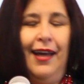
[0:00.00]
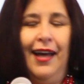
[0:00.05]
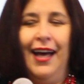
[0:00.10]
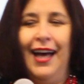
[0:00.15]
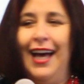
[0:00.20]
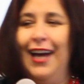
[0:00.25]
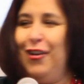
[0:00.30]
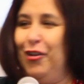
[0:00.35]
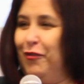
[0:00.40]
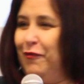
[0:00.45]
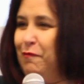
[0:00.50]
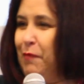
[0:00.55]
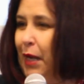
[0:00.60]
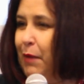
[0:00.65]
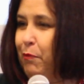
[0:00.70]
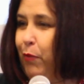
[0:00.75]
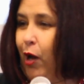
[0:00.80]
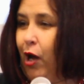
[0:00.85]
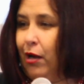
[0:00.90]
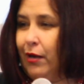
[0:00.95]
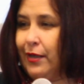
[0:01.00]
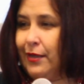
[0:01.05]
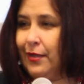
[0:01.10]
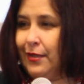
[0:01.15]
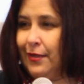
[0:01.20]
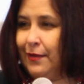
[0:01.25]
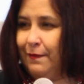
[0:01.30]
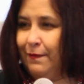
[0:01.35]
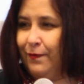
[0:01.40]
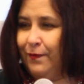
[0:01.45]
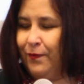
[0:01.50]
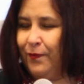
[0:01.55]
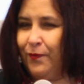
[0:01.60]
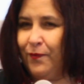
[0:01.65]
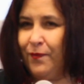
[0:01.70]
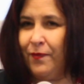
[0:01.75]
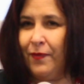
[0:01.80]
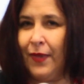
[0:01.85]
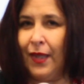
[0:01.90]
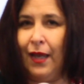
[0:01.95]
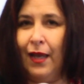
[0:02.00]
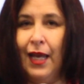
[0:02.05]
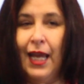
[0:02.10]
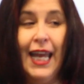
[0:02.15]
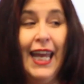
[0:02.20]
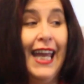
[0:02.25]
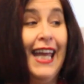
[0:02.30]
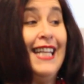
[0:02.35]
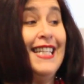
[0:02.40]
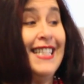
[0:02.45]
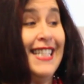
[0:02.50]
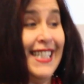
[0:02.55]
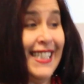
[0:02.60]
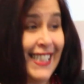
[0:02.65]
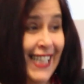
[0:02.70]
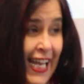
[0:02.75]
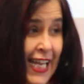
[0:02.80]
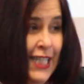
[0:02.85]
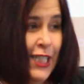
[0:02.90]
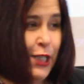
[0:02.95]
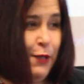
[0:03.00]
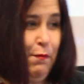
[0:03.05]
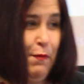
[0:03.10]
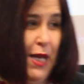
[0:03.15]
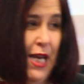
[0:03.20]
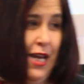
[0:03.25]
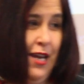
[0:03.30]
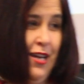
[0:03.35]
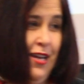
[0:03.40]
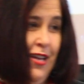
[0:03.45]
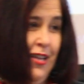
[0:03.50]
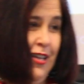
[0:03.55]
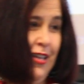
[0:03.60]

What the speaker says: out of my box and sent me